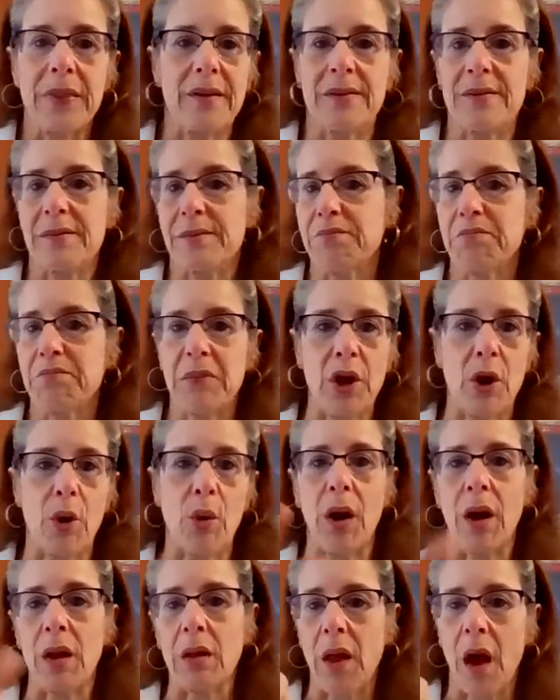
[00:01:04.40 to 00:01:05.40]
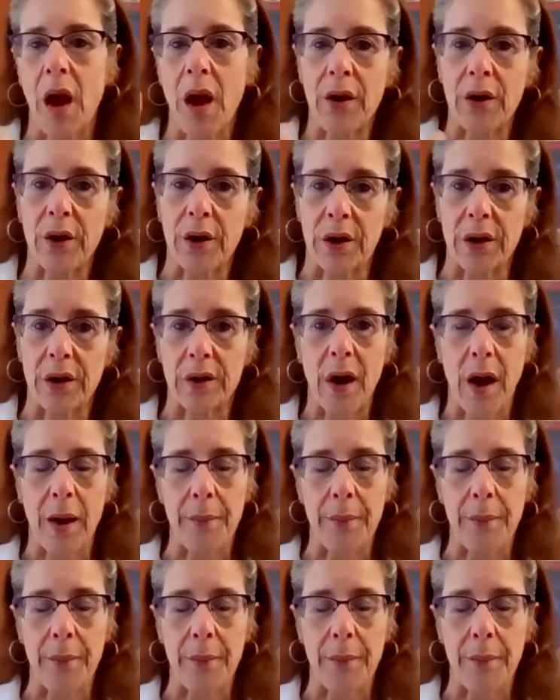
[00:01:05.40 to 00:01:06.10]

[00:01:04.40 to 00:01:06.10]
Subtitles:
this, a locker